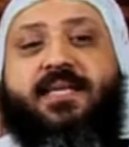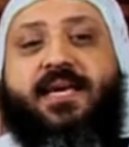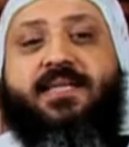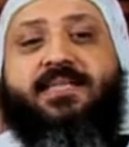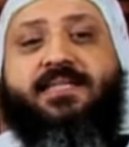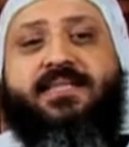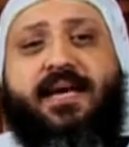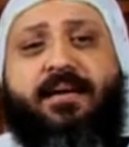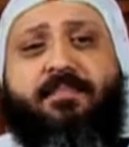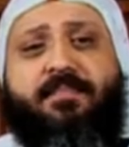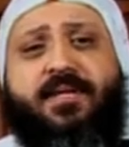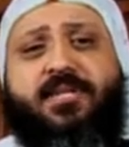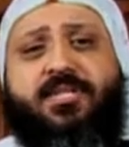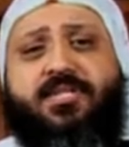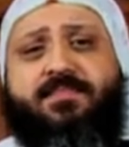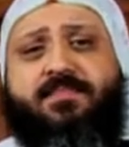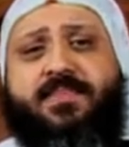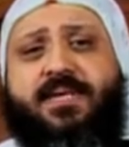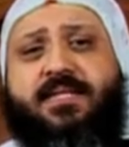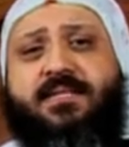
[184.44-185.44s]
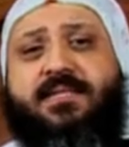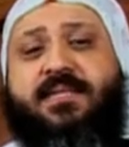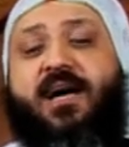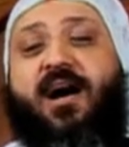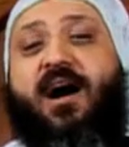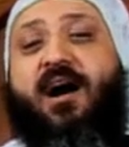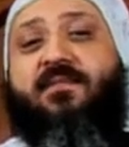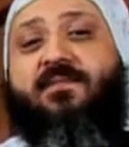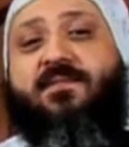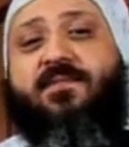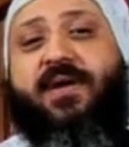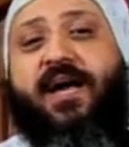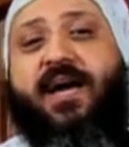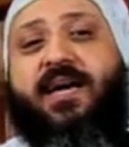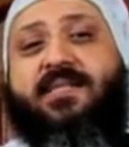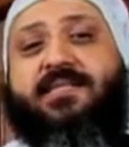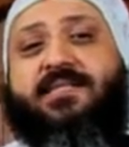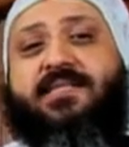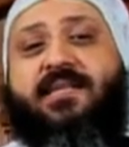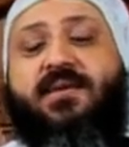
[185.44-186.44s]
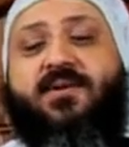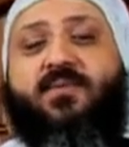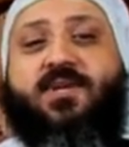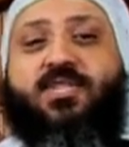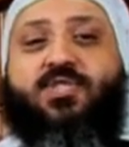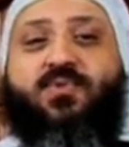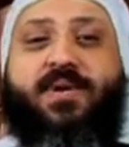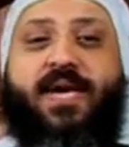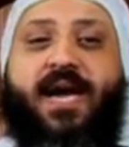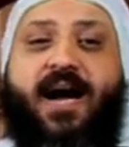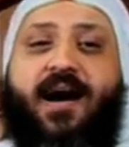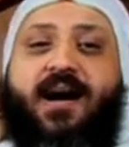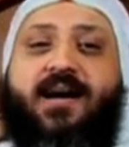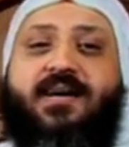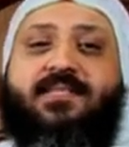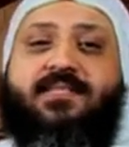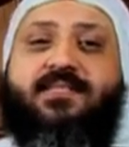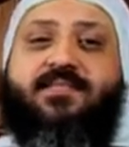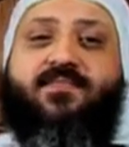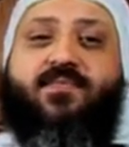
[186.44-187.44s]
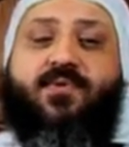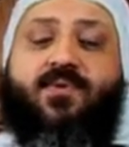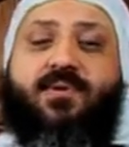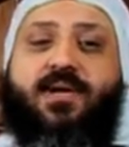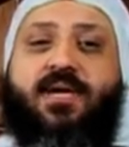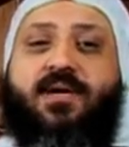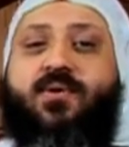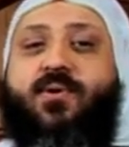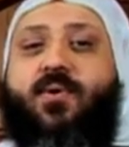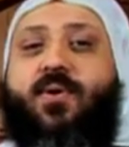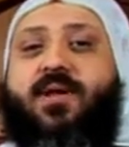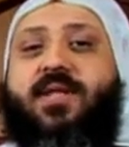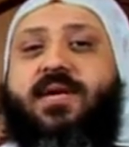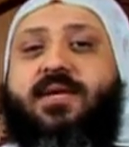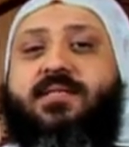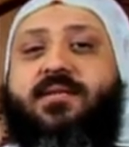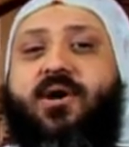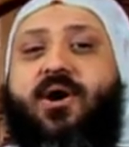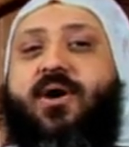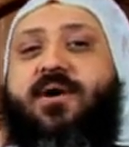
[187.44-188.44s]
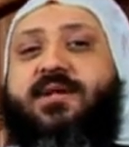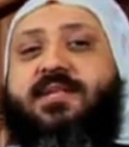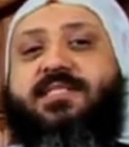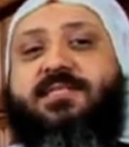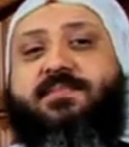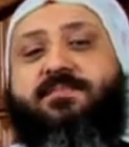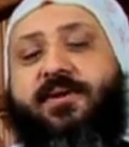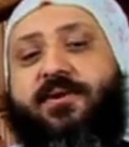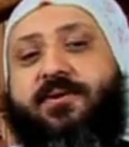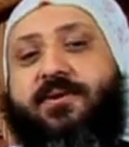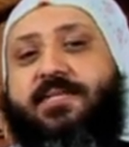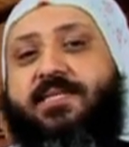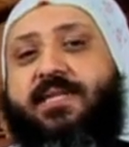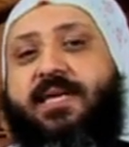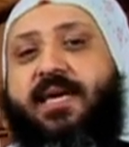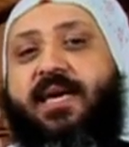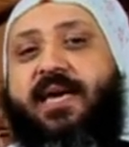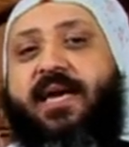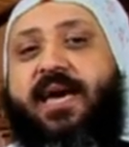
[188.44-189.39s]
establishment of grace, which we asked for in calling the Holy Spirit,